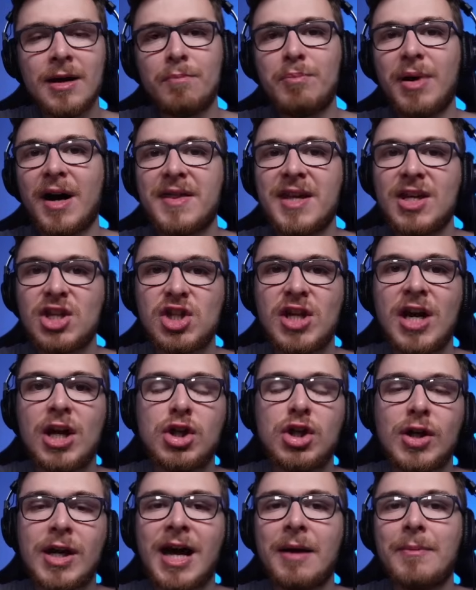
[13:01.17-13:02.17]
By this stage,
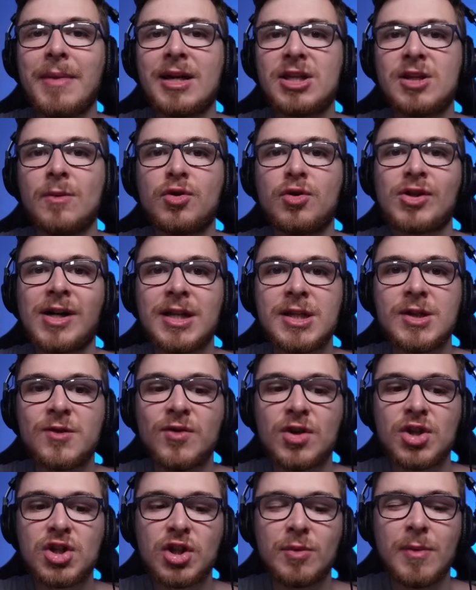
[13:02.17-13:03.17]
you can make some
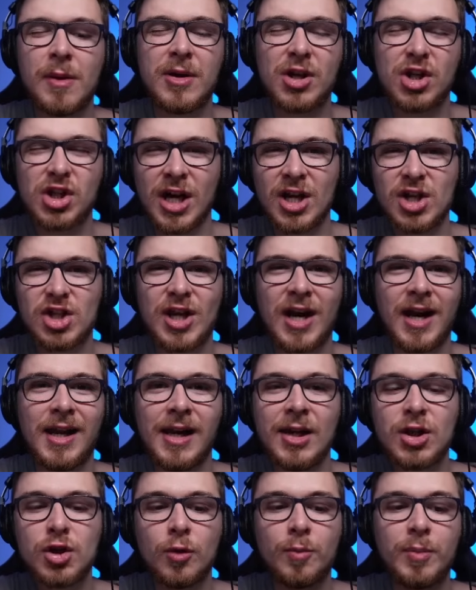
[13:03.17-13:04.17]
transfers to maybe change that a
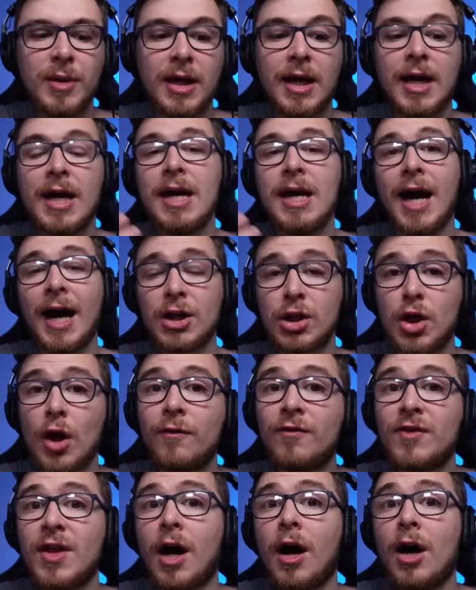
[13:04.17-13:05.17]
little bit and go
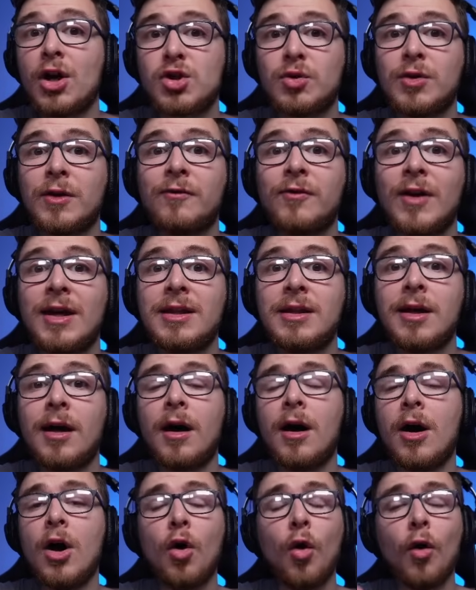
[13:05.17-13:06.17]
for the Arsenal defender,
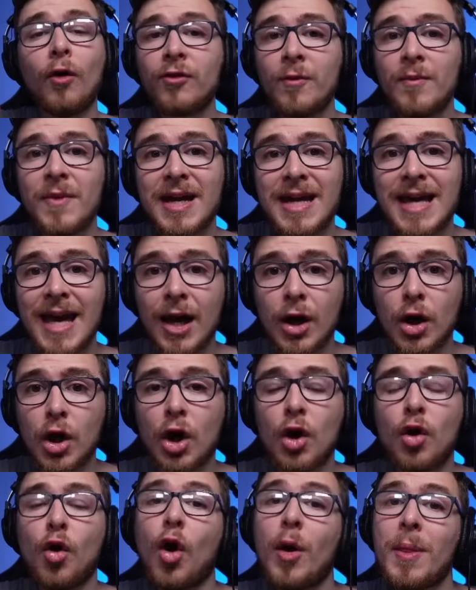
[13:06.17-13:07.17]
or from the
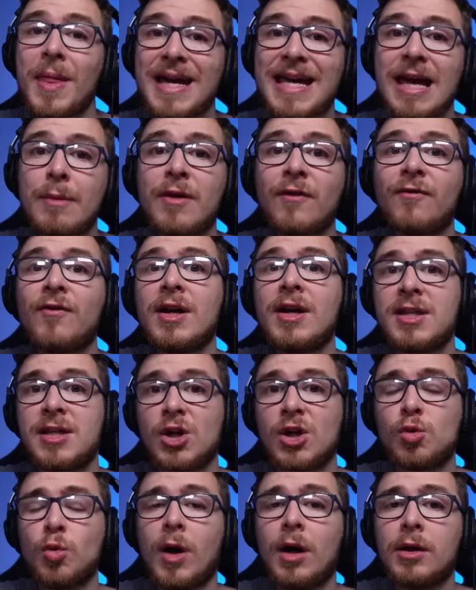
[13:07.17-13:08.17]
get-go on the Gameweek
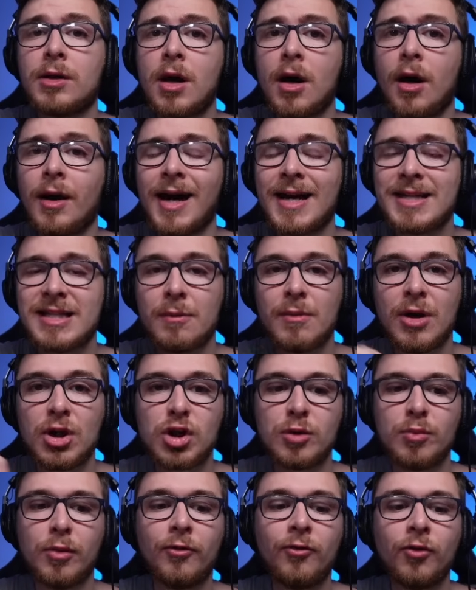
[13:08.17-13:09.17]
36 wildcard, as I
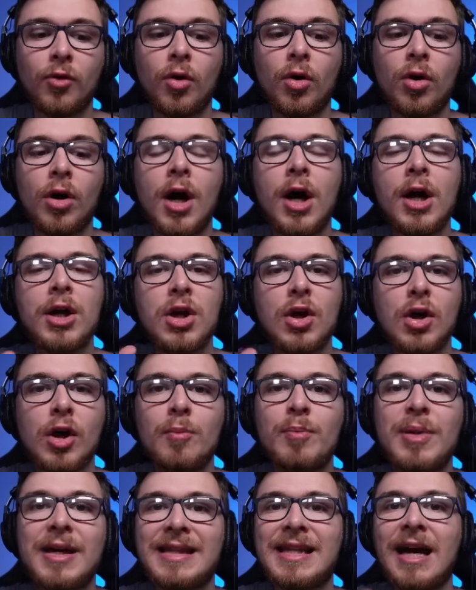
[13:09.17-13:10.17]
mentioned before, you can
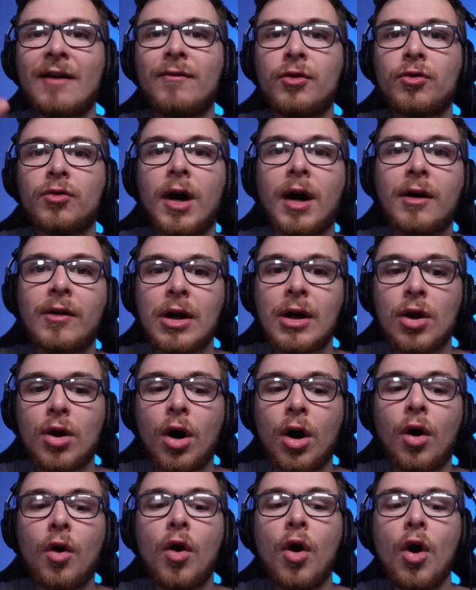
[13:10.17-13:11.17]
pick David Raya in
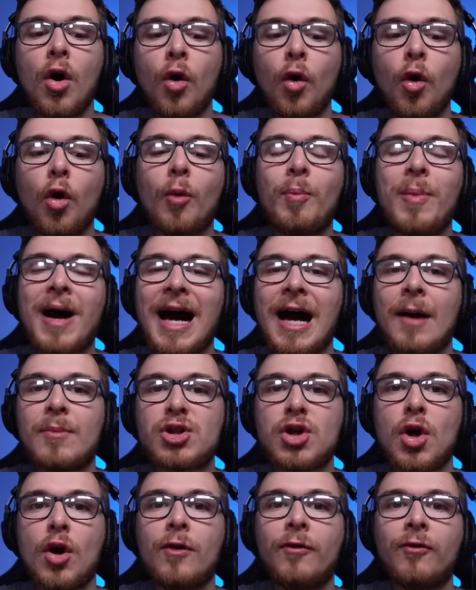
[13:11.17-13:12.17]
goal, or perhaps
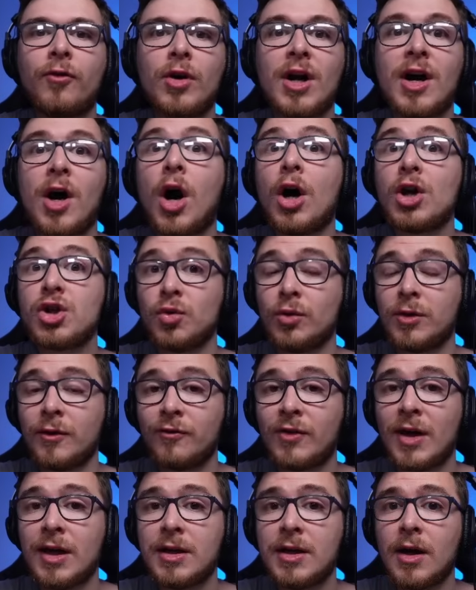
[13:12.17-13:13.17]
go for an Arsenal
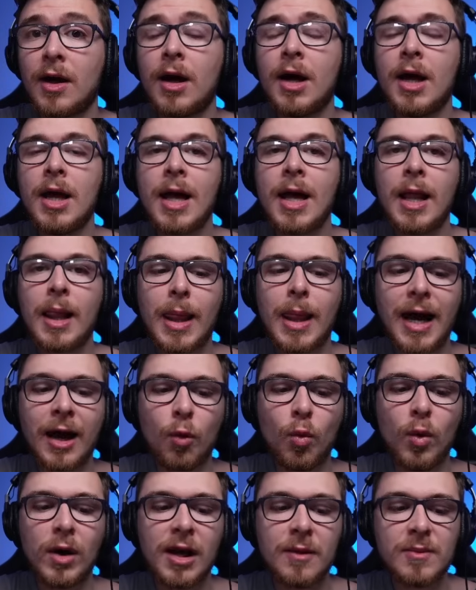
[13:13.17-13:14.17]
defender like
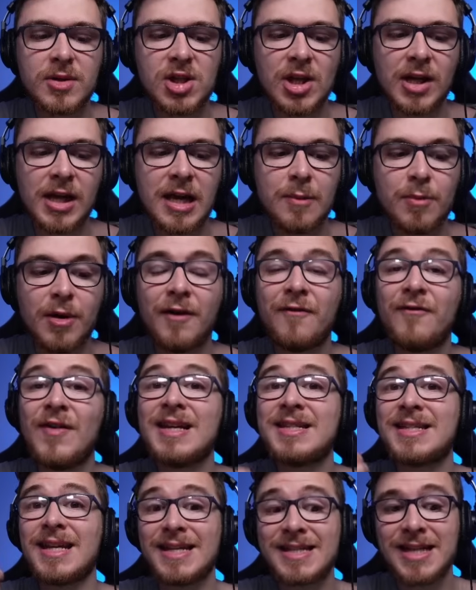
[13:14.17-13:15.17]
William Saliba
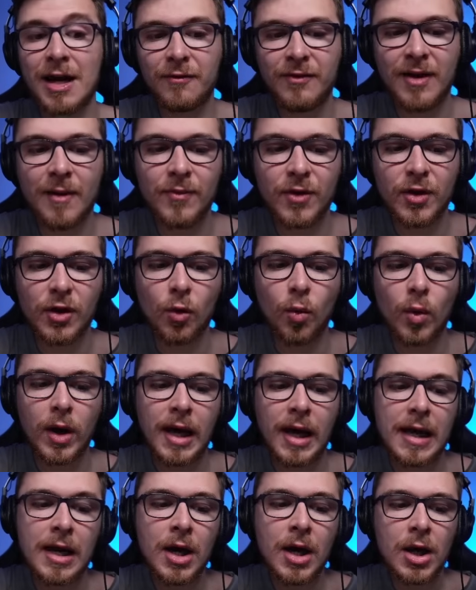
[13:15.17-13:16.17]
facing Southampton
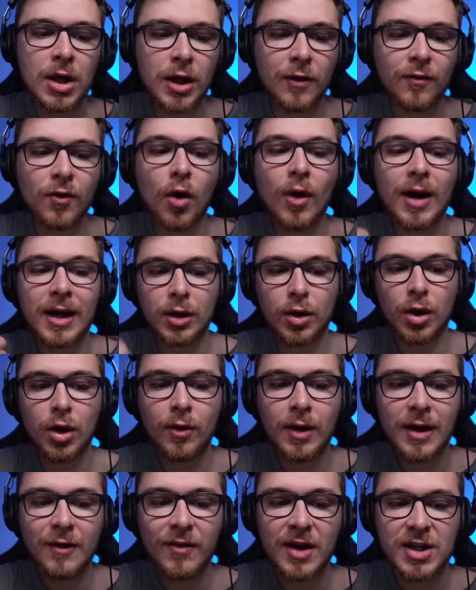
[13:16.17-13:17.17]
away. You've got
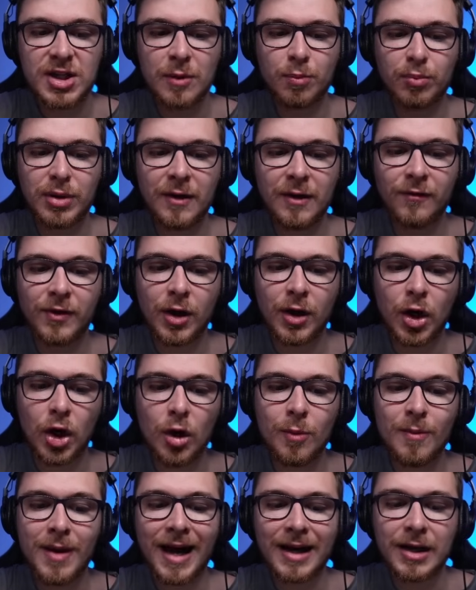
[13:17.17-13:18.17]
Aït-Nouri facing Brentford at
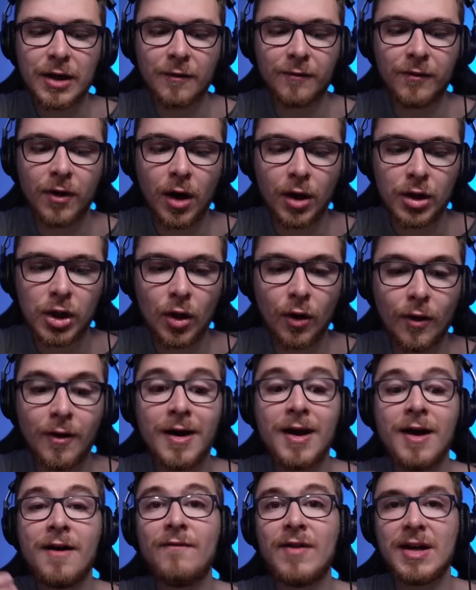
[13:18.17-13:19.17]
home and Gavardio
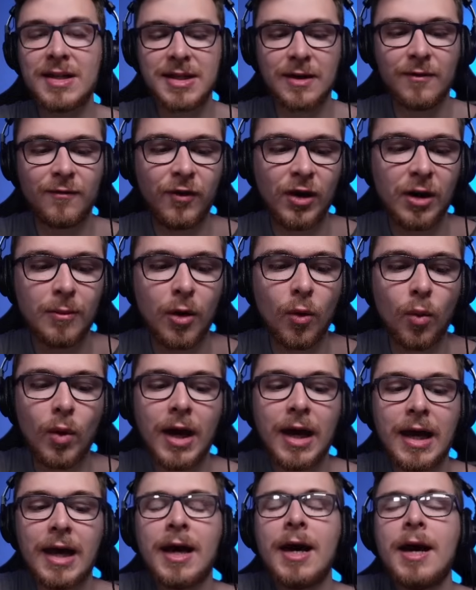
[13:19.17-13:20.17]
facing Fulham
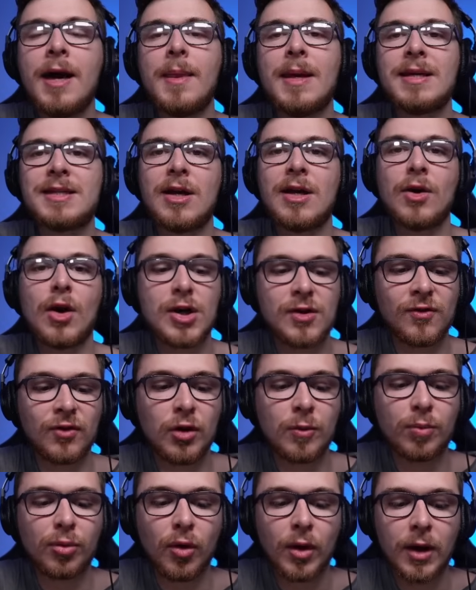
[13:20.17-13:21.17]
away. The same goes for De
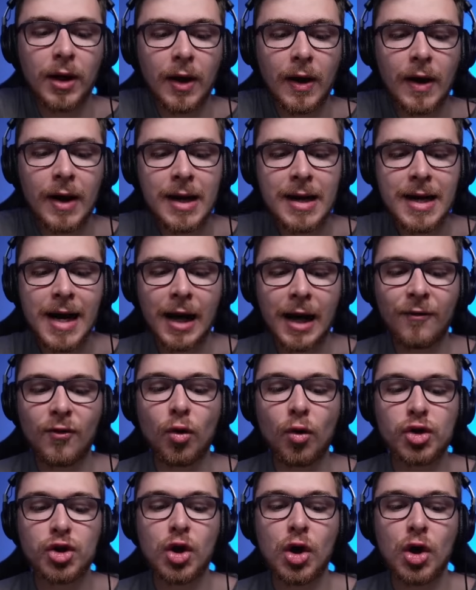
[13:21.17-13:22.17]
Bruyne, and of
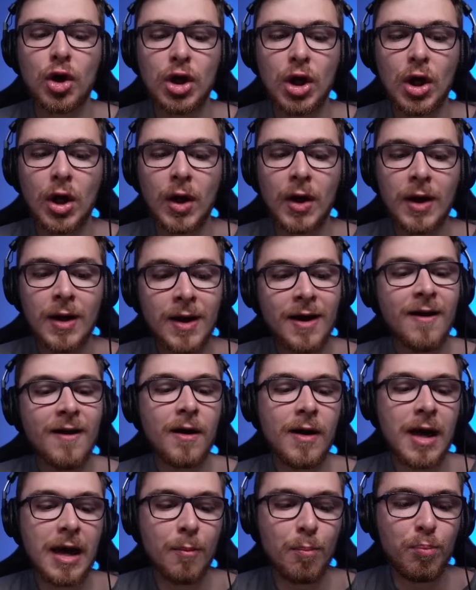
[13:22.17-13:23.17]
course Cunha,
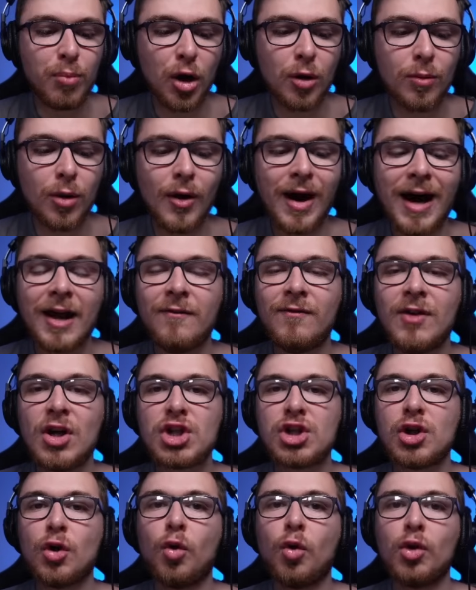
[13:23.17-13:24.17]
Mbeumo and
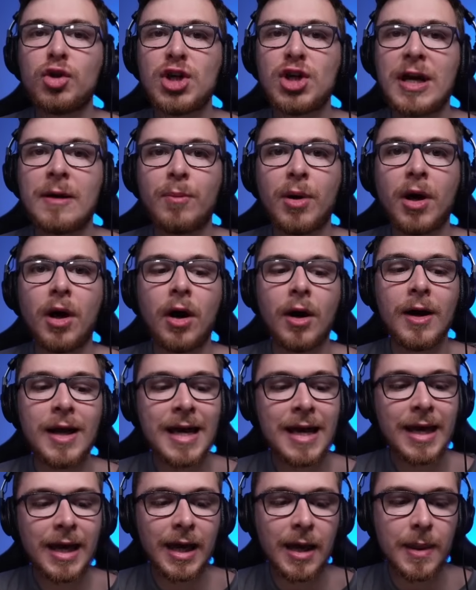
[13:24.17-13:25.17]
Visser all take part
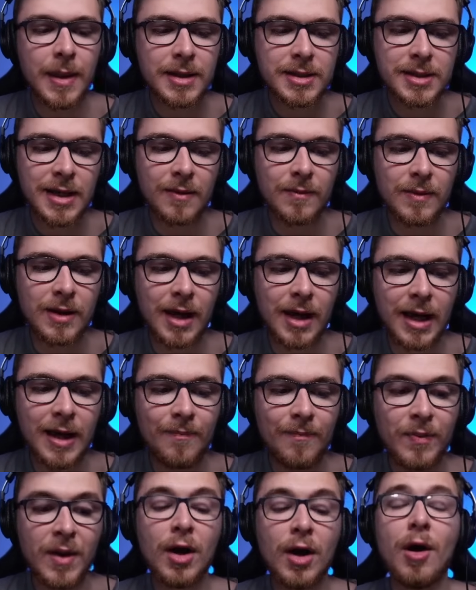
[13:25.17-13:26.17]
in the same
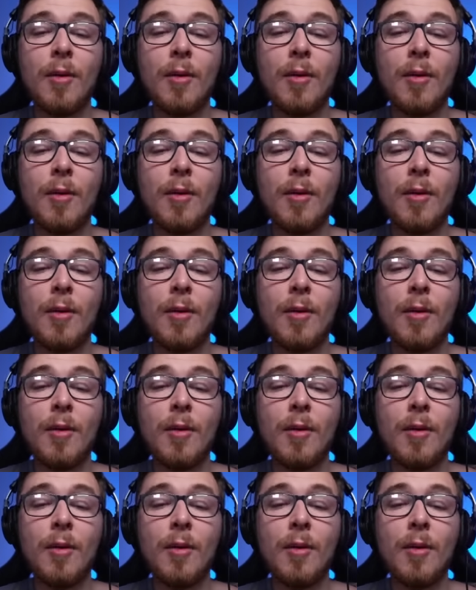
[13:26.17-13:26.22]
game.